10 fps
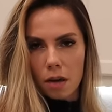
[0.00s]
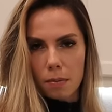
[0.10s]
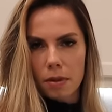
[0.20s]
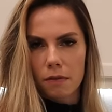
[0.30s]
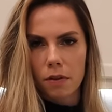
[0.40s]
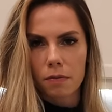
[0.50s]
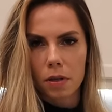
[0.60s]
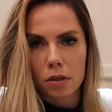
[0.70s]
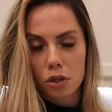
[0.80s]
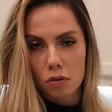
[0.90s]
Llamabean and
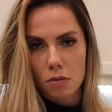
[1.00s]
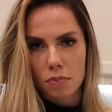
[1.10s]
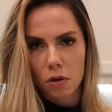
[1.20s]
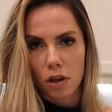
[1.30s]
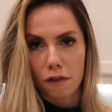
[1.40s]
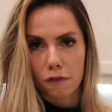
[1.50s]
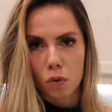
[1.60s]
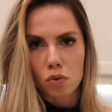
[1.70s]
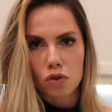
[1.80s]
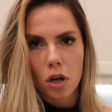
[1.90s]
Fluffbean, you can build a
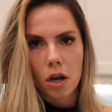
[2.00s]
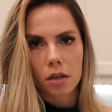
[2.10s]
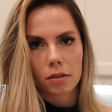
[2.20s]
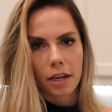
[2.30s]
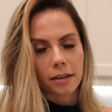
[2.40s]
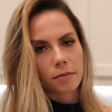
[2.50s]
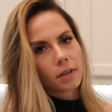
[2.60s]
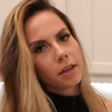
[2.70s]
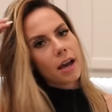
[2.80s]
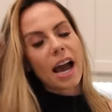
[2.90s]
food truck? Like,
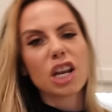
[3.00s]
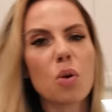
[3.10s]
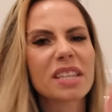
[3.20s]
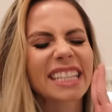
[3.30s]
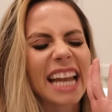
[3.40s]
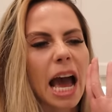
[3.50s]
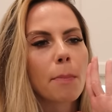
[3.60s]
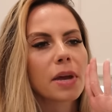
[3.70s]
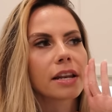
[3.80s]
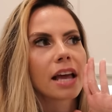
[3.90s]
I know what's gonna
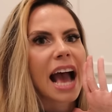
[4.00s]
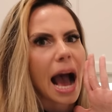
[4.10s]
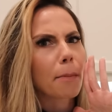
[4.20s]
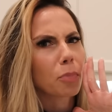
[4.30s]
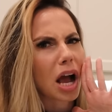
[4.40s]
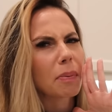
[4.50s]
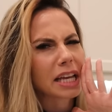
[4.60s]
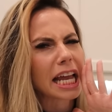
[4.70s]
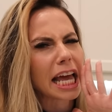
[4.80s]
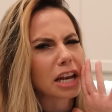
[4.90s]
happen. I'm
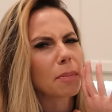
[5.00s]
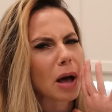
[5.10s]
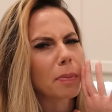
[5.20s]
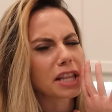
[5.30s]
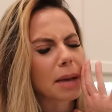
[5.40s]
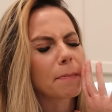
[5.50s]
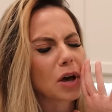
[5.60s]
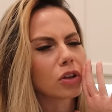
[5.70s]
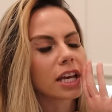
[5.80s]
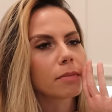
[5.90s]
probably gonna end up helping them
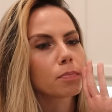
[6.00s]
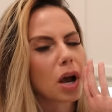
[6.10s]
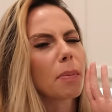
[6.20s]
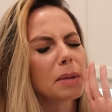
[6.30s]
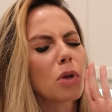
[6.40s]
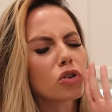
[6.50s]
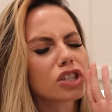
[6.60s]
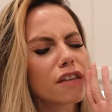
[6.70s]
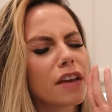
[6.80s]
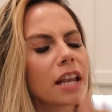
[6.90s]
build it, probably
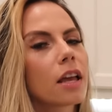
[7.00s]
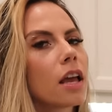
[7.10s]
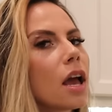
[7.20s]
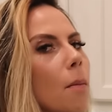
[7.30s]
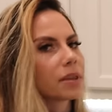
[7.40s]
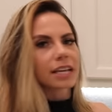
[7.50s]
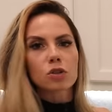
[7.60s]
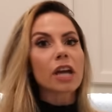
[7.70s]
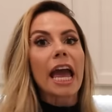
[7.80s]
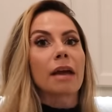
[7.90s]
most of it. But that's
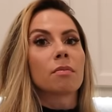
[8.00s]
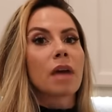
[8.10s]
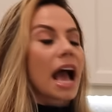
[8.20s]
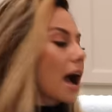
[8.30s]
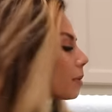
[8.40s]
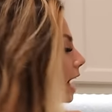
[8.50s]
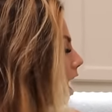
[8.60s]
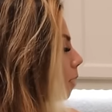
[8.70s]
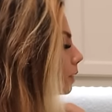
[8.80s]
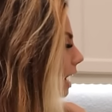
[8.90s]
okay. I'm gonna
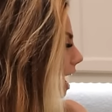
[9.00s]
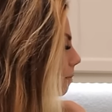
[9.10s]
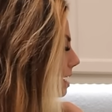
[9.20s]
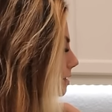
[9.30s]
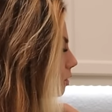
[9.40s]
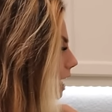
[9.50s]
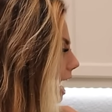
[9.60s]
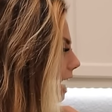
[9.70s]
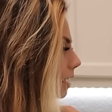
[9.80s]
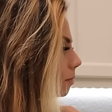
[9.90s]
help the llamas,
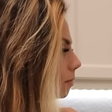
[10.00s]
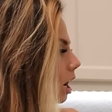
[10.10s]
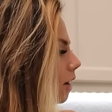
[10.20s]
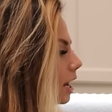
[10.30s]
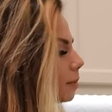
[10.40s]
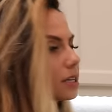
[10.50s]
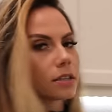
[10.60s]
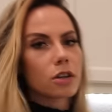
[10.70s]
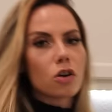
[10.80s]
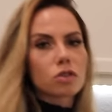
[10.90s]
okay? All right,
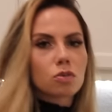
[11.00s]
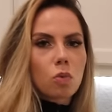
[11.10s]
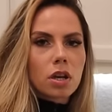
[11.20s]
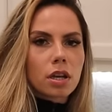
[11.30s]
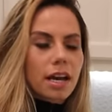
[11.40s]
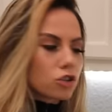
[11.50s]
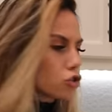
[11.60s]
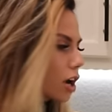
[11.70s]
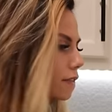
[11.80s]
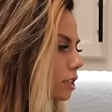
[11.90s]
Llamabean, Toast, what are you guys
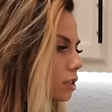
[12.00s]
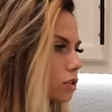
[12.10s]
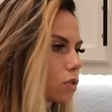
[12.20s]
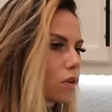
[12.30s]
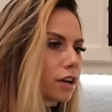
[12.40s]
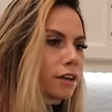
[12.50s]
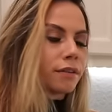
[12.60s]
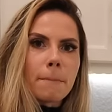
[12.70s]
driving to the store?